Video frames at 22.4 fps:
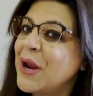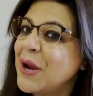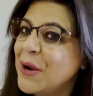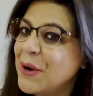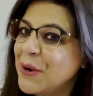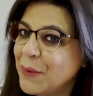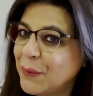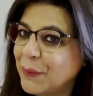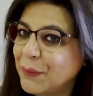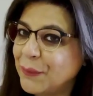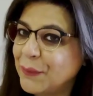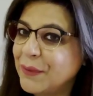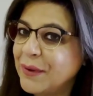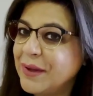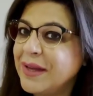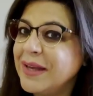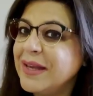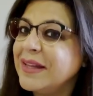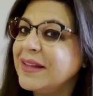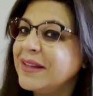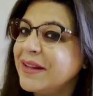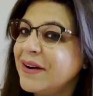No.
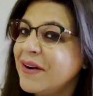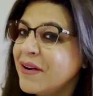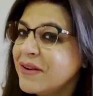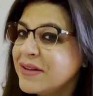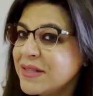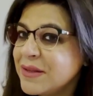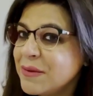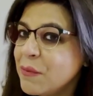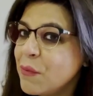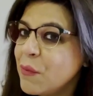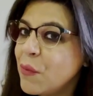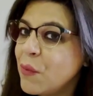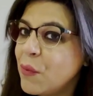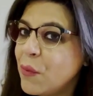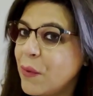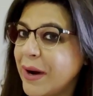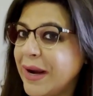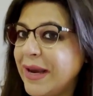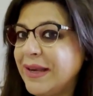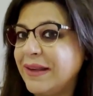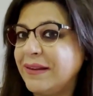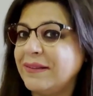There are some
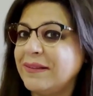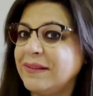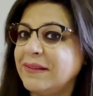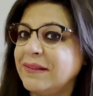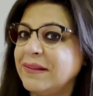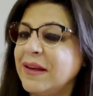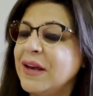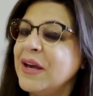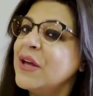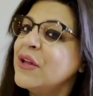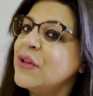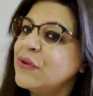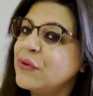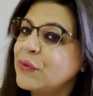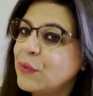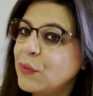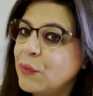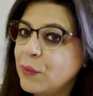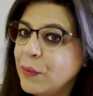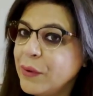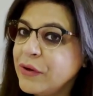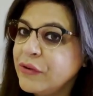ways through
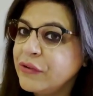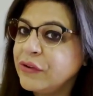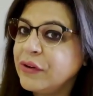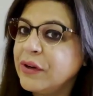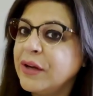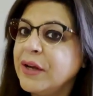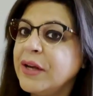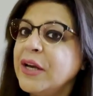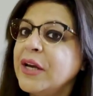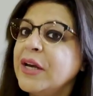which,